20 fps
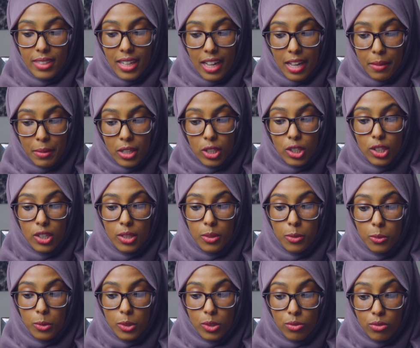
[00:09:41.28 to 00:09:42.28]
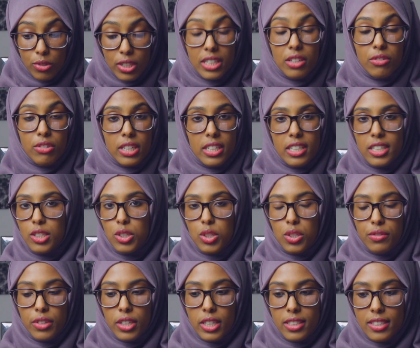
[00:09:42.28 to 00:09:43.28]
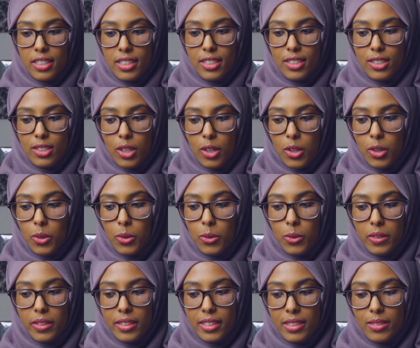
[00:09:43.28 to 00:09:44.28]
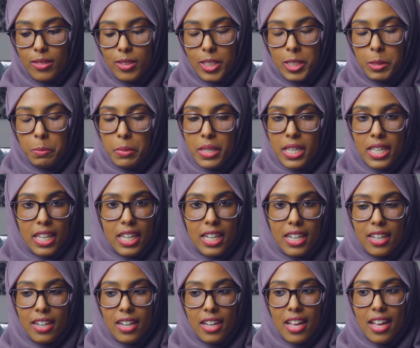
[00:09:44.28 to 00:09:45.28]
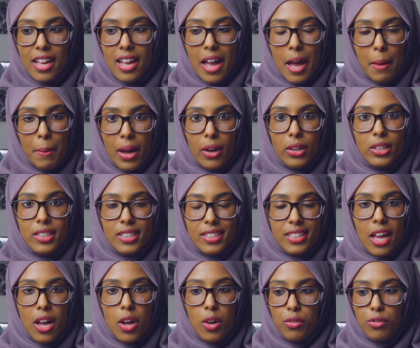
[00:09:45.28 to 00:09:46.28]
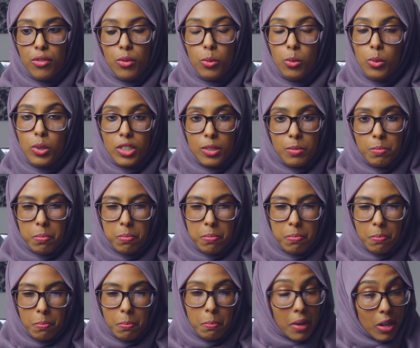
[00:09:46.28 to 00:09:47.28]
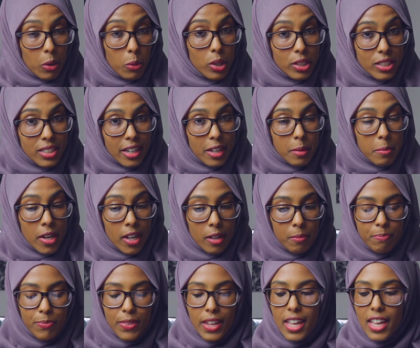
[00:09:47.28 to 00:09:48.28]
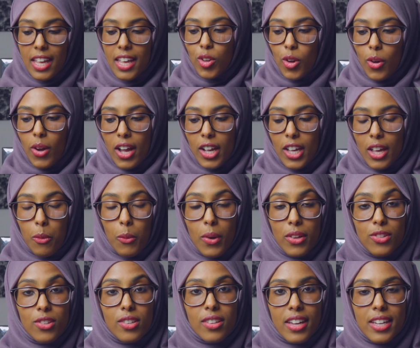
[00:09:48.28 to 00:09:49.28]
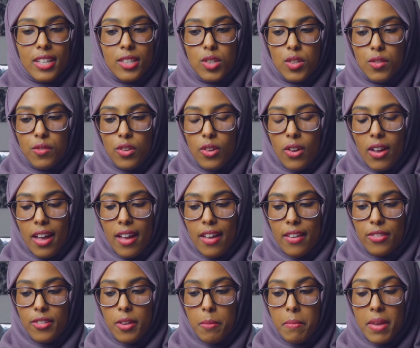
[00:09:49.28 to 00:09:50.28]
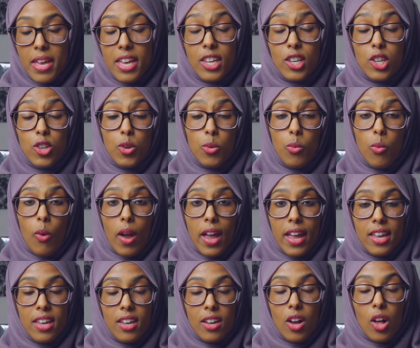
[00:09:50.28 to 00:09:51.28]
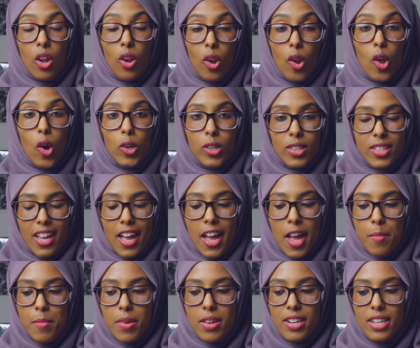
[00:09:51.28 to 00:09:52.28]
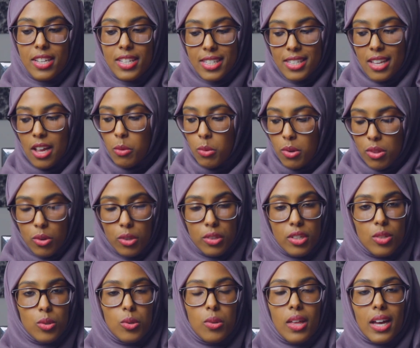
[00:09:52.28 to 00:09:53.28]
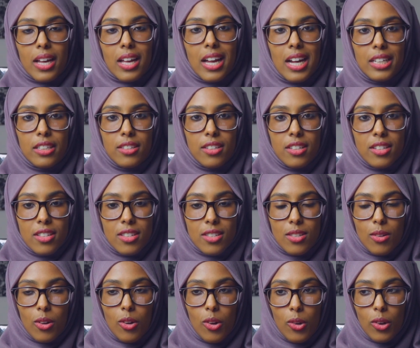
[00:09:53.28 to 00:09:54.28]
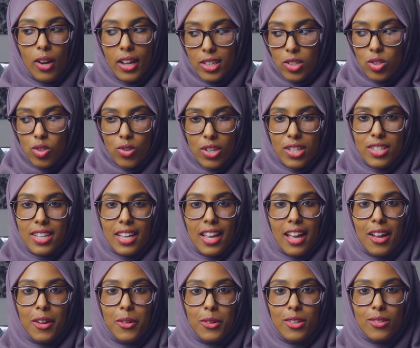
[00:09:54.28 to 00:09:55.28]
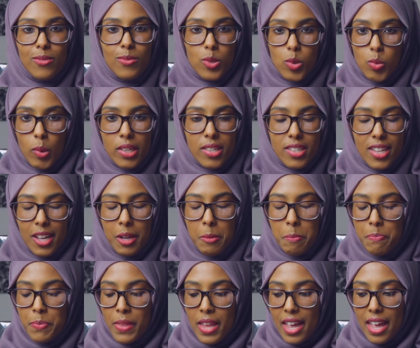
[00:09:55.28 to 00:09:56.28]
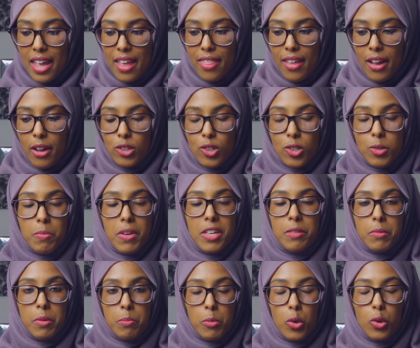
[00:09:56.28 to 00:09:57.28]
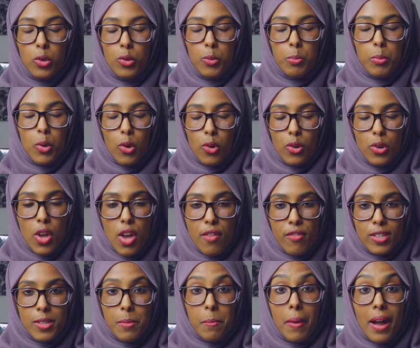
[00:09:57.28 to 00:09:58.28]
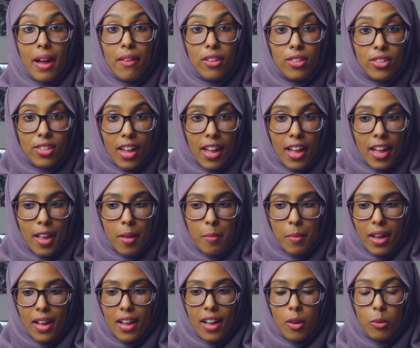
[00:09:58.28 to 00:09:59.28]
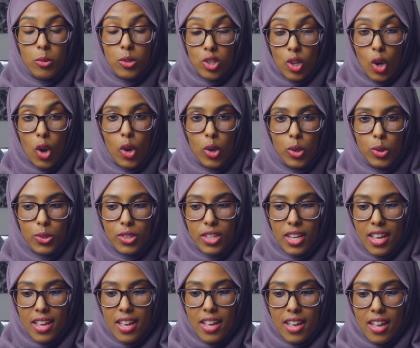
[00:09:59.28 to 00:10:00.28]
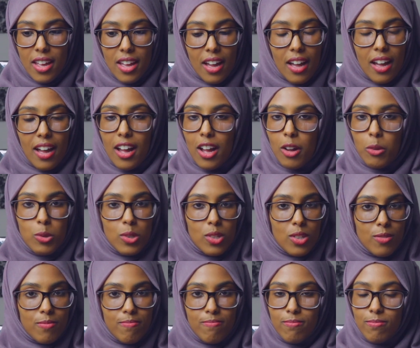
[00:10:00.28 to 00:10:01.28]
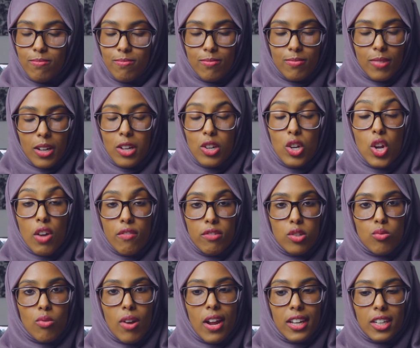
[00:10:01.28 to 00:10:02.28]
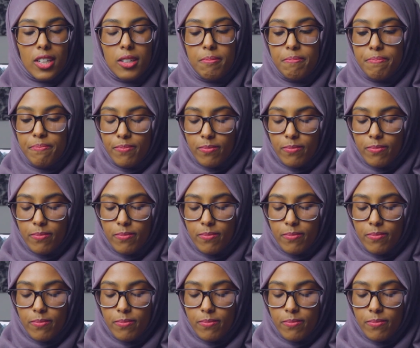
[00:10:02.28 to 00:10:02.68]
I actually was really, really introverted, so speaking about yourself was my worst nightmare. So I went to that interview and they make you wait a long time and you sat with all these other candidates all like stressing out and sweating, and that just made me more and more nervous. And by the time I was called, I was a nervous wreck.